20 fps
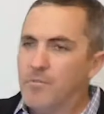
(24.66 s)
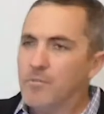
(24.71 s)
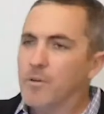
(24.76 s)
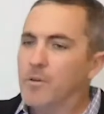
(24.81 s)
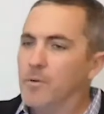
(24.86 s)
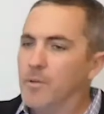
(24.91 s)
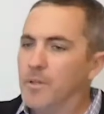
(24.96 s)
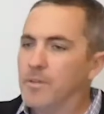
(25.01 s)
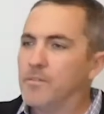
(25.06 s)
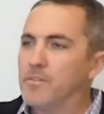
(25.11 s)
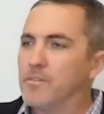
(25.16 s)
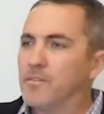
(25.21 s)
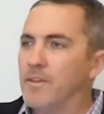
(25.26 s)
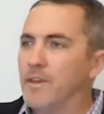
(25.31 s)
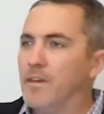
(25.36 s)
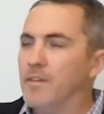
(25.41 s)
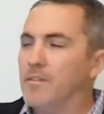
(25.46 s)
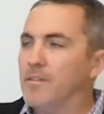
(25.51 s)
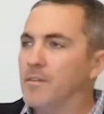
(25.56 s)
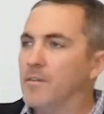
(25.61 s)
We will
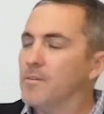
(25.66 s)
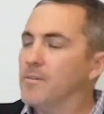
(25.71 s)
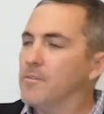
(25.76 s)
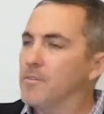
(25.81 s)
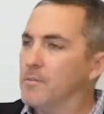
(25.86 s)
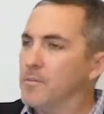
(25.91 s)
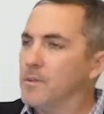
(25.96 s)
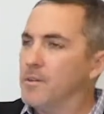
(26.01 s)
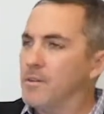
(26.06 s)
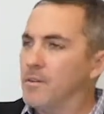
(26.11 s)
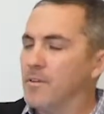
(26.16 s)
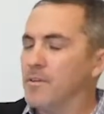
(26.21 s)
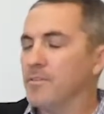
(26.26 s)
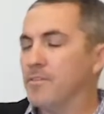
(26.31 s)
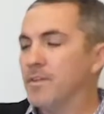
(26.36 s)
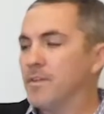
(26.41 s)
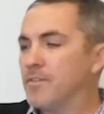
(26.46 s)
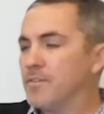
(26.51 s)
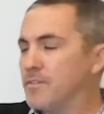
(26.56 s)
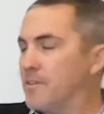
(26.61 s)
extend. There's some.
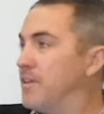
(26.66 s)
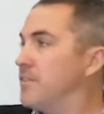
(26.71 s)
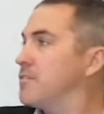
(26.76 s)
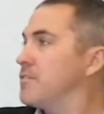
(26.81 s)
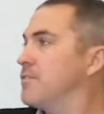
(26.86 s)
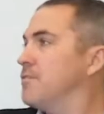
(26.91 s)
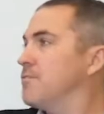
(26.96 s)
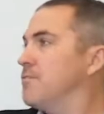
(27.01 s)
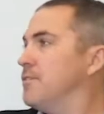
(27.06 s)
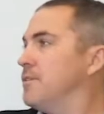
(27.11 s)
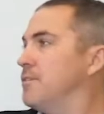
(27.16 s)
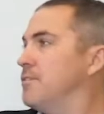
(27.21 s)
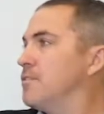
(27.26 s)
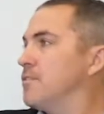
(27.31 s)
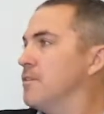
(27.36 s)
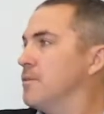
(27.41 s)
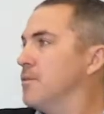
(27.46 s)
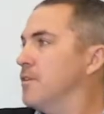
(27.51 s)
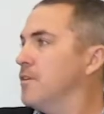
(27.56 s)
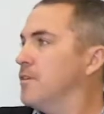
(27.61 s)
There's an extension fee
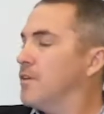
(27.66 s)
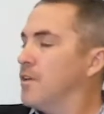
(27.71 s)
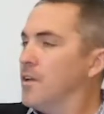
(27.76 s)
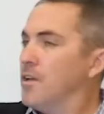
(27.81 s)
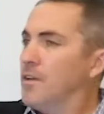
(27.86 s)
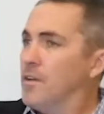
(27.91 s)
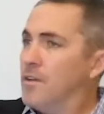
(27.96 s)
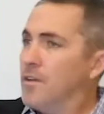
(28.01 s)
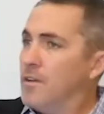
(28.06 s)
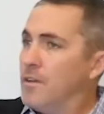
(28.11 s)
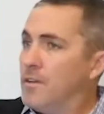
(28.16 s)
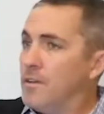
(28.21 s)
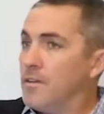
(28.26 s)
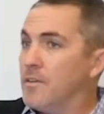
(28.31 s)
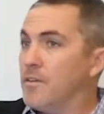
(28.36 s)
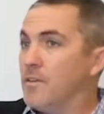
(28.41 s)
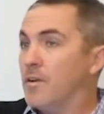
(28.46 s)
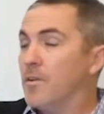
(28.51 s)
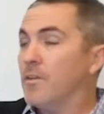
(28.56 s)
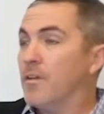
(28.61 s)
to it.
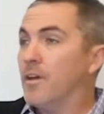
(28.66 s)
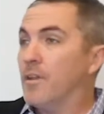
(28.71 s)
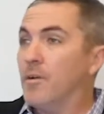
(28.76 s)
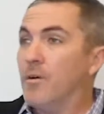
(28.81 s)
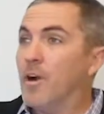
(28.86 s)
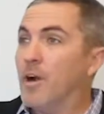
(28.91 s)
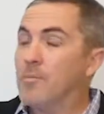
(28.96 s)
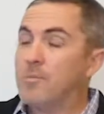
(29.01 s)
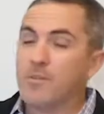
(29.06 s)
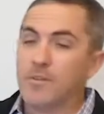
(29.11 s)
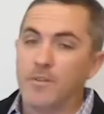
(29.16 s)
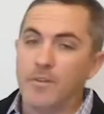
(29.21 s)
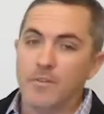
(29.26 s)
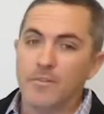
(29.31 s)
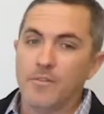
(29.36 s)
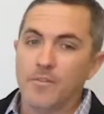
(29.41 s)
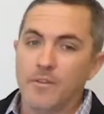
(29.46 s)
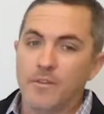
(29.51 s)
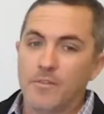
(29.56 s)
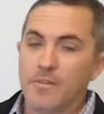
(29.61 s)
You know, the other option
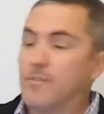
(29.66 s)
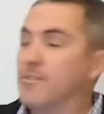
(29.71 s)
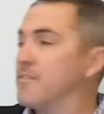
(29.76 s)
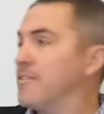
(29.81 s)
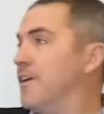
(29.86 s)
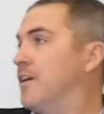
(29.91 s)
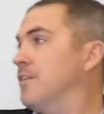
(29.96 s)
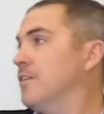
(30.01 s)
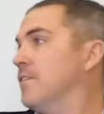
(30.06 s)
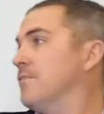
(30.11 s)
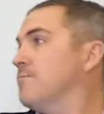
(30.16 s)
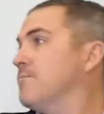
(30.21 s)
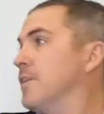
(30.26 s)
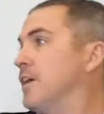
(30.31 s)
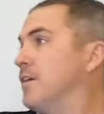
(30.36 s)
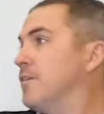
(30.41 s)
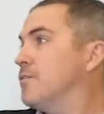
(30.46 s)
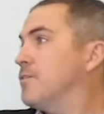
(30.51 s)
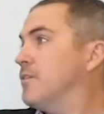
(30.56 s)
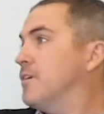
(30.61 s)
is they just sell it
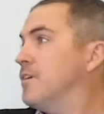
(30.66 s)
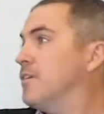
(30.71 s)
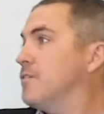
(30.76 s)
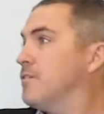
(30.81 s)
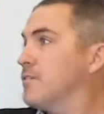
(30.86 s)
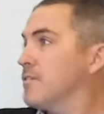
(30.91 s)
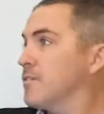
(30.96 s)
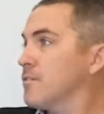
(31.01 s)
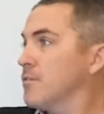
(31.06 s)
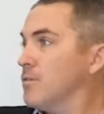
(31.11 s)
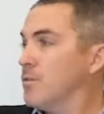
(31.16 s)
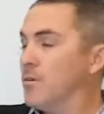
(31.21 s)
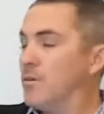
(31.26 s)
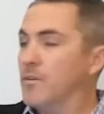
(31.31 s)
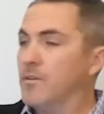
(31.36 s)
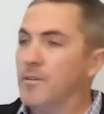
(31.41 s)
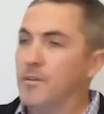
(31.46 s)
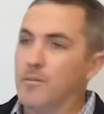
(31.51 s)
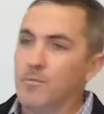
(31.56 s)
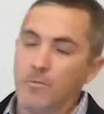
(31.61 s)
as is,
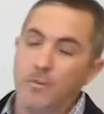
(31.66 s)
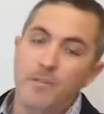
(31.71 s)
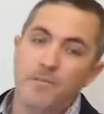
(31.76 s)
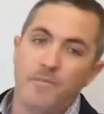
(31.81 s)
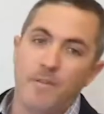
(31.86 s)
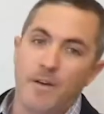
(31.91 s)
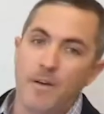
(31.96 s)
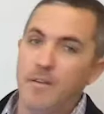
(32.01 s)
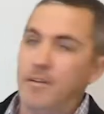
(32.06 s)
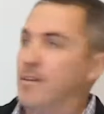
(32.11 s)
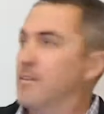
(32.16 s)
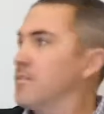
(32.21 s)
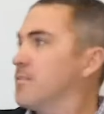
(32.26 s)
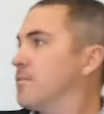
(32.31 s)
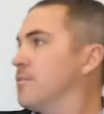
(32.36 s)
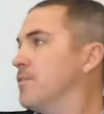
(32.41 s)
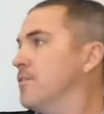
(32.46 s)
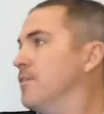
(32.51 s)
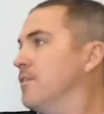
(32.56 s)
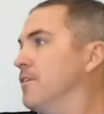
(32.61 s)
or they
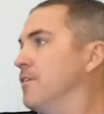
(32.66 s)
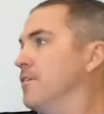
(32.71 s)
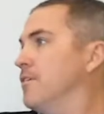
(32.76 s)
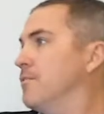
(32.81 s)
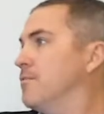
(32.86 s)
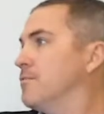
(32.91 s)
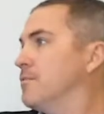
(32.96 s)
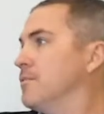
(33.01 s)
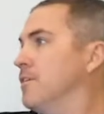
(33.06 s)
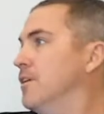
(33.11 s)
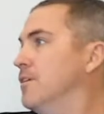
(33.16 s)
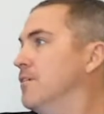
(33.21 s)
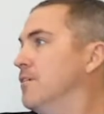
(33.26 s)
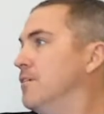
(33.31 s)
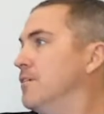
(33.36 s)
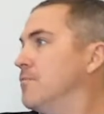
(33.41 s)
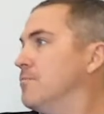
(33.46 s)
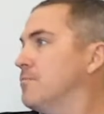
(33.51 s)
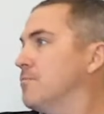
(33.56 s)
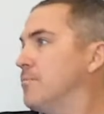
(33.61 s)
refinance with another
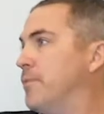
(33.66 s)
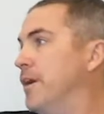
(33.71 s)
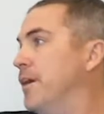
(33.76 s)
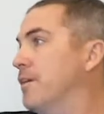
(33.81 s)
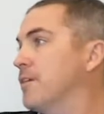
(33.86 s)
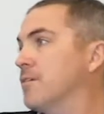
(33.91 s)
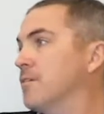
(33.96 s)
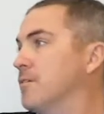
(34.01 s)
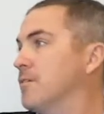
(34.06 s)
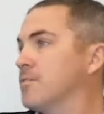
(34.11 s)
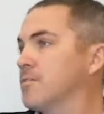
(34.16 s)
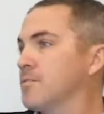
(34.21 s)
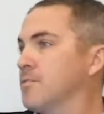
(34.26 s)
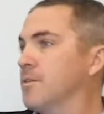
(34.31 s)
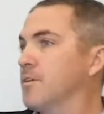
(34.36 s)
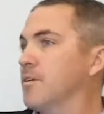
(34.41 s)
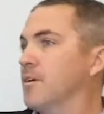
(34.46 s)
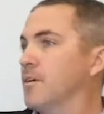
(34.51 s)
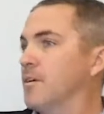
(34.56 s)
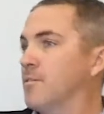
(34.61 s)
lender, bank or,
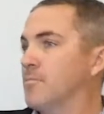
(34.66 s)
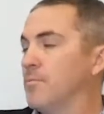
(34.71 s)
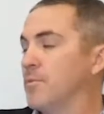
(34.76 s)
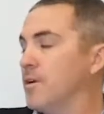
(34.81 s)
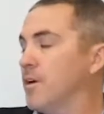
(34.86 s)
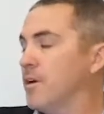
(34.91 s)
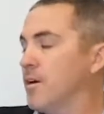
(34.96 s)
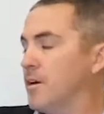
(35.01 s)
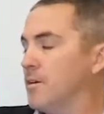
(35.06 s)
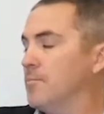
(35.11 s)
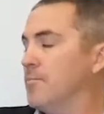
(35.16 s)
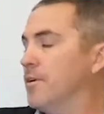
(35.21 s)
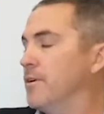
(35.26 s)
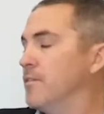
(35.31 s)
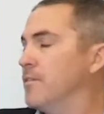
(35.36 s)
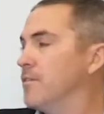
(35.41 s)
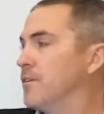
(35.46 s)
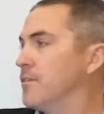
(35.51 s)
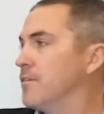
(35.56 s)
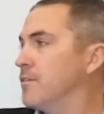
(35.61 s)
or hard
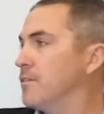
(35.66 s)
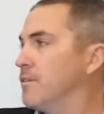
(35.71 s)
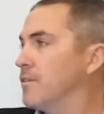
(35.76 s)
money lender